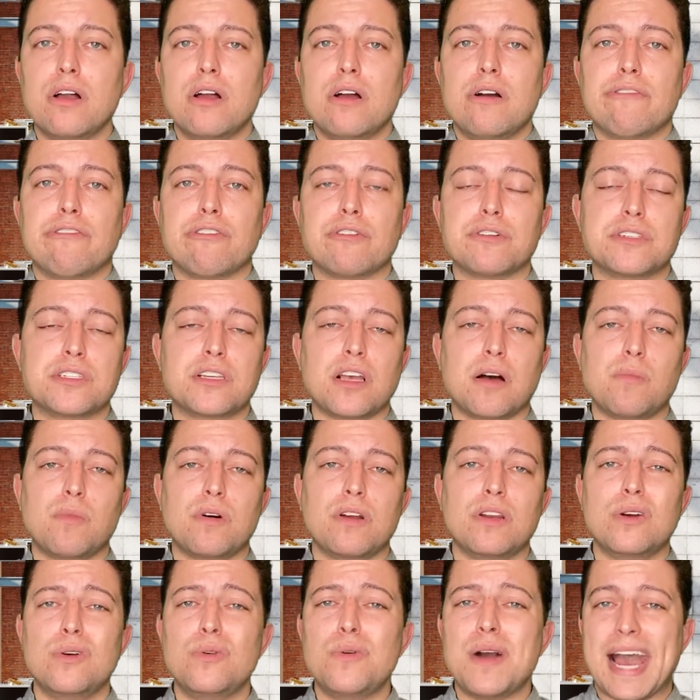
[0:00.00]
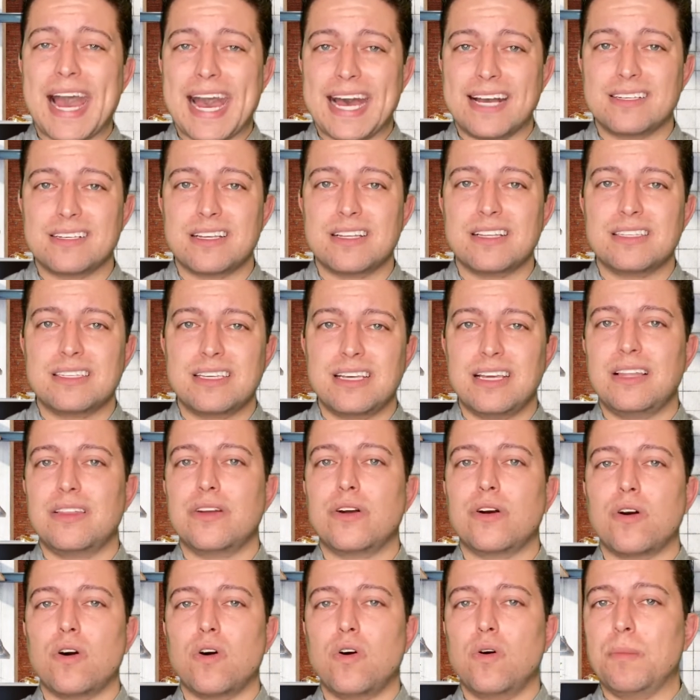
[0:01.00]
for someone who hasn't seen
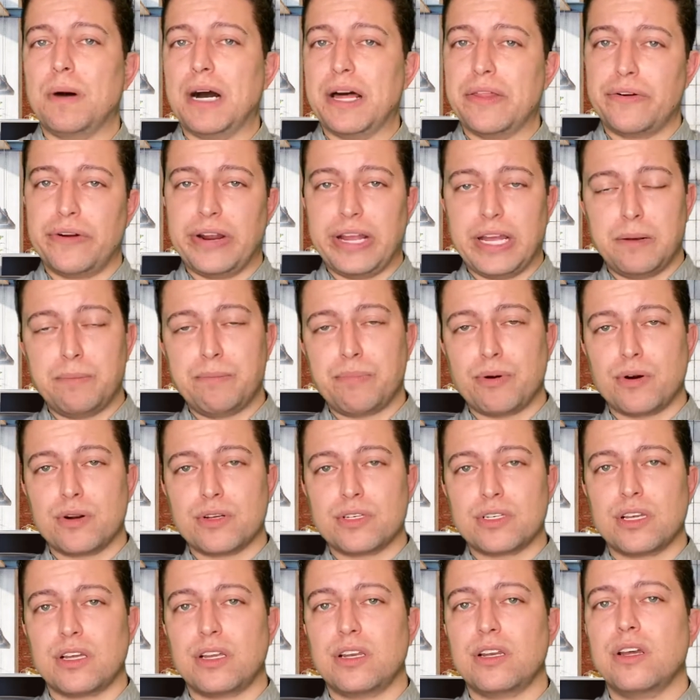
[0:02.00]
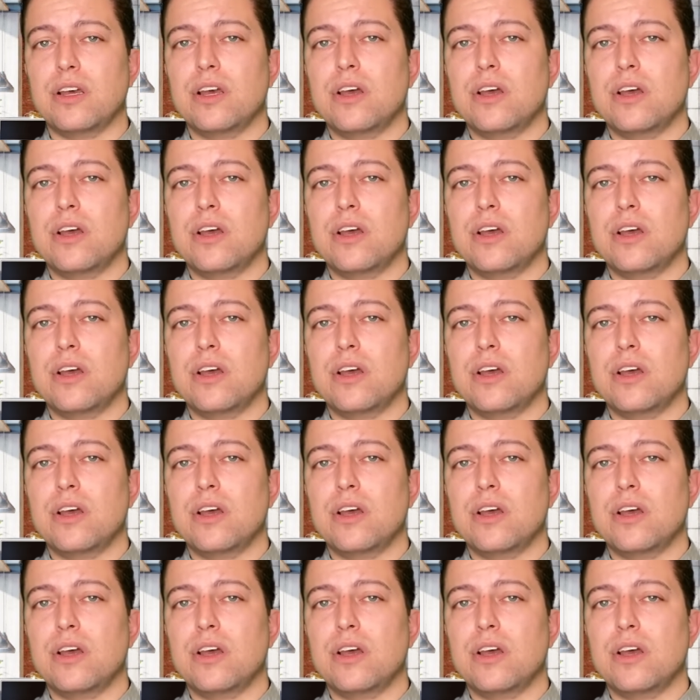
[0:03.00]
their home, either in person